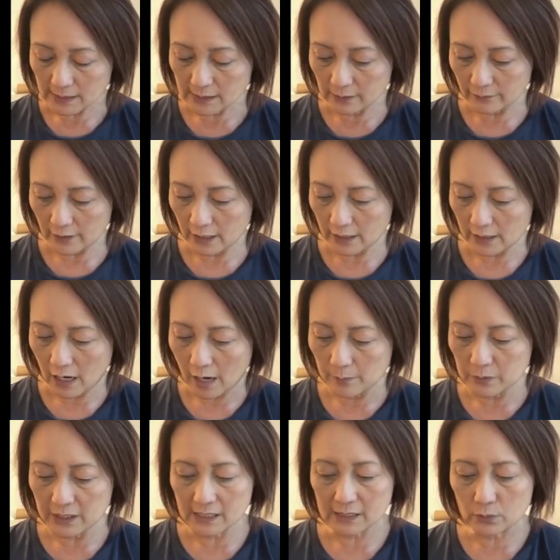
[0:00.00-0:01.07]
of it, I'm
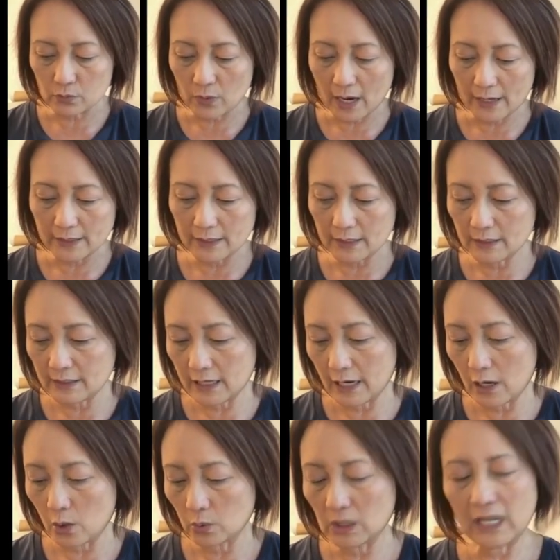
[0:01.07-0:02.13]
just writing
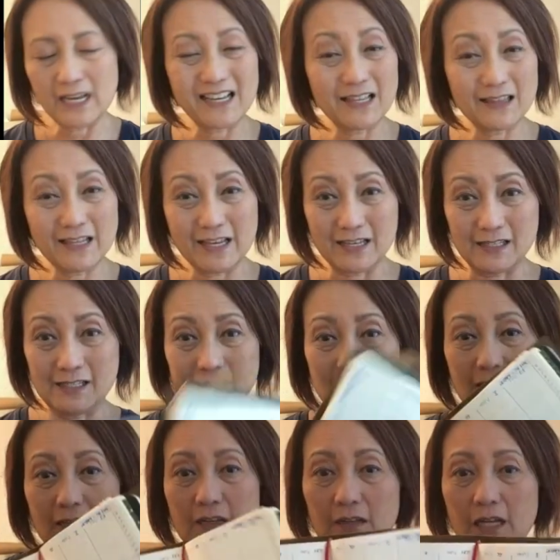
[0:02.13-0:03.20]
down like a list,
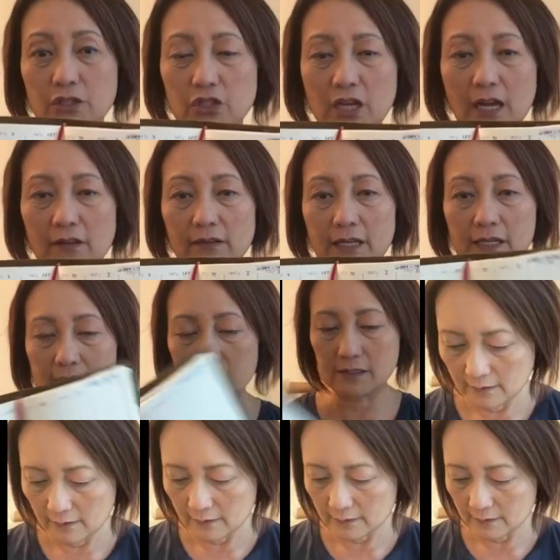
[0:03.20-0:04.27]
a checklist.
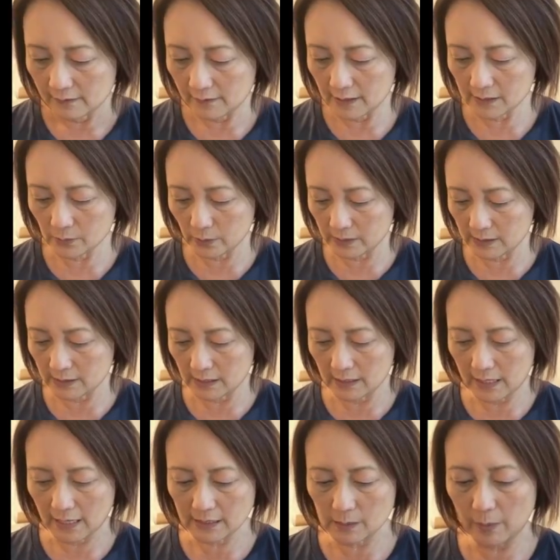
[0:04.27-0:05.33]
This one's the
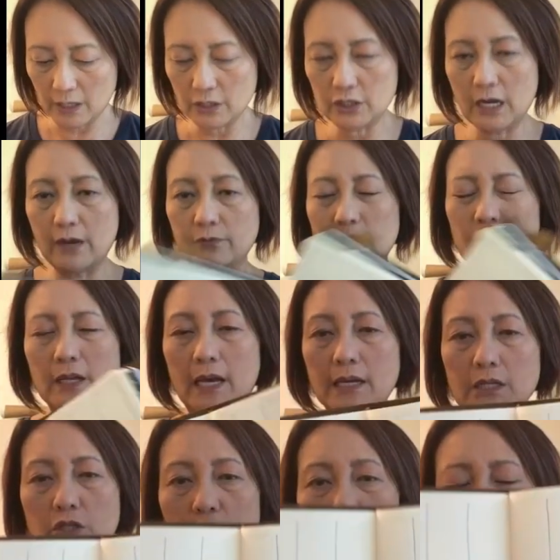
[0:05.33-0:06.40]
next page after that.
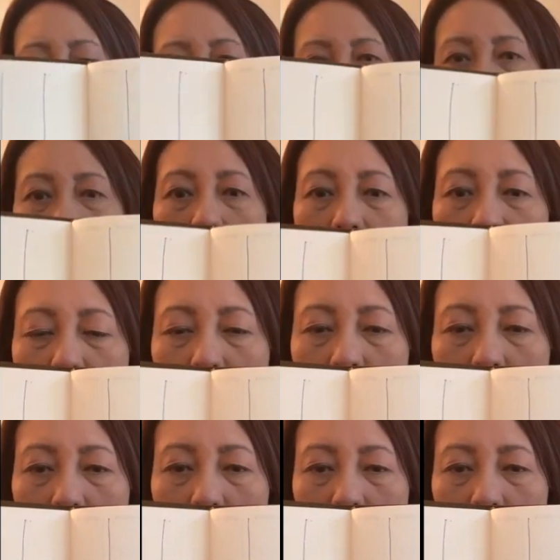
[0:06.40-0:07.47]
As you can see, I haven't
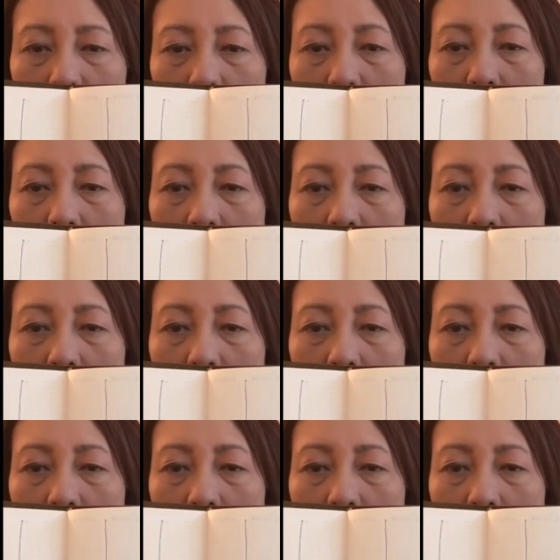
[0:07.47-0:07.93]
finished it.